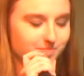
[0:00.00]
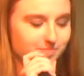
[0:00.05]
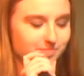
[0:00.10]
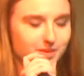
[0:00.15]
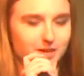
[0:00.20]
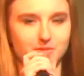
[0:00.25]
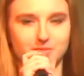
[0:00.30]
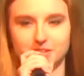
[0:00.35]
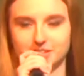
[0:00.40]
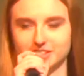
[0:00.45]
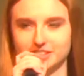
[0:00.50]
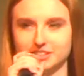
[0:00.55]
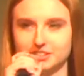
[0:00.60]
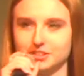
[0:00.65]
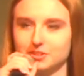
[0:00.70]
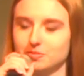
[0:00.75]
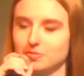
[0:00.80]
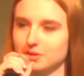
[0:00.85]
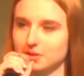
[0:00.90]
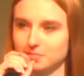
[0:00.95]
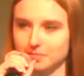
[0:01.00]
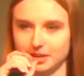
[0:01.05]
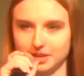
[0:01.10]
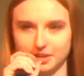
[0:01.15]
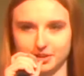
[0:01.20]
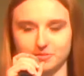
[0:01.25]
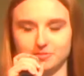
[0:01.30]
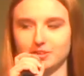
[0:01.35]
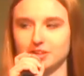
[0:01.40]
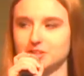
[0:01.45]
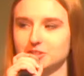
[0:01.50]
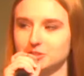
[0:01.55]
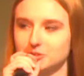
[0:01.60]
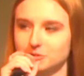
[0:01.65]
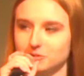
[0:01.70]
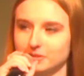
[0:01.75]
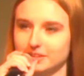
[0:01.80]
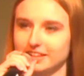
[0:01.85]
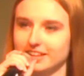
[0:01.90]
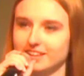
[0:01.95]
But it wasn't until one of my good friends,
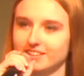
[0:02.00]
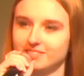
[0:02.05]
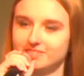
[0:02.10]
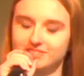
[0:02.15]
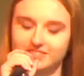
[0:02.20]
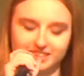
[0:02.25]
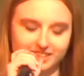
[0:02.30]
Julia,